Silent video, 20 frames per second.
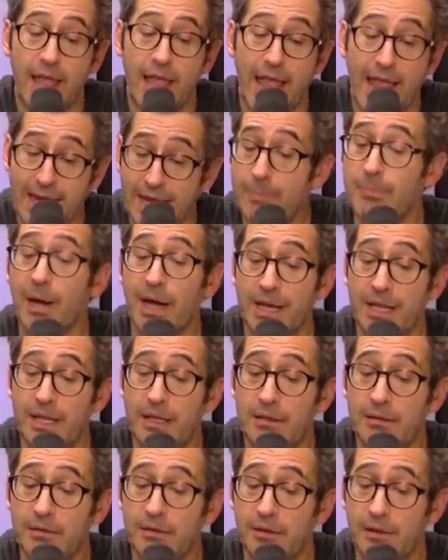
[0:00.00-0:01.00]

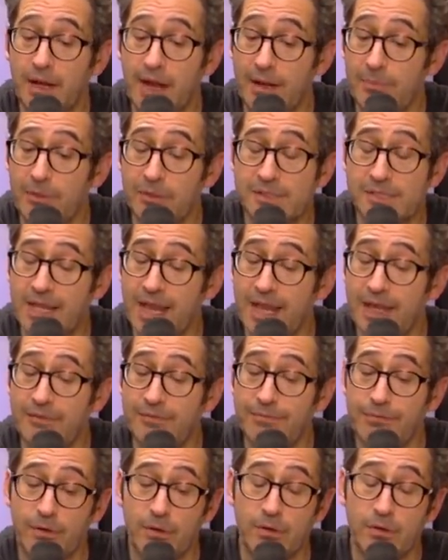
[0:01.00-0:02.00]
anybody, and I've been saying
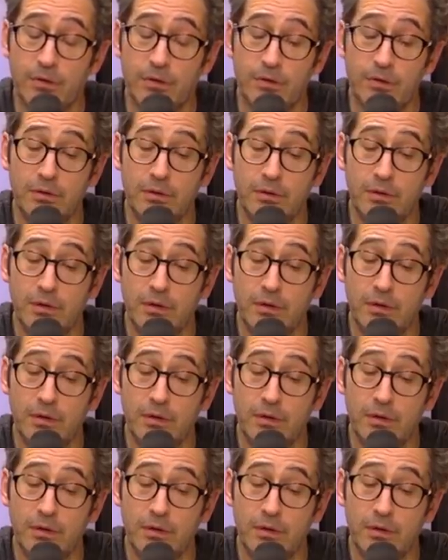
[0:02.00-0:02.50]
for,